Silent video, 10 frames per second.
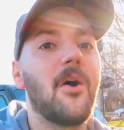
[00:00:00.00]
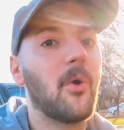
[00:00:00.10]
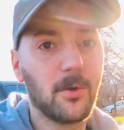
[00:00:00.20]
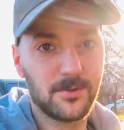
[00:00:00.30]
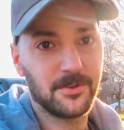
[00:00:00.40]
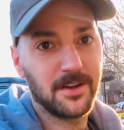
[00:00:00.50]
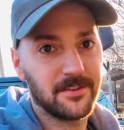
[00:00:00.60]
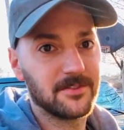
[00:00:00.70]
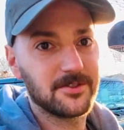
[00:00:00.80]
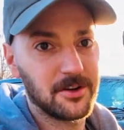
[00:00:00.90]
or
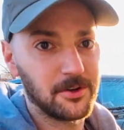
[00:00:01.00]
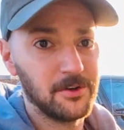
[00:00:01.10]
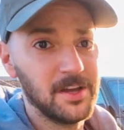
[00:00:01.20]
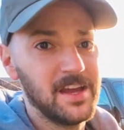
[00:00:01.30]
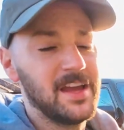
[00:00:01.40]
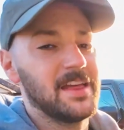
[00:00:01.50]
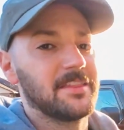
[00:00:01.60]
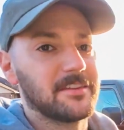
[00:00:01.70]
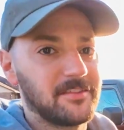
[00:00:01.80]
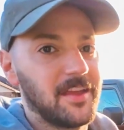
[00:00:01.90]
trucks in general, this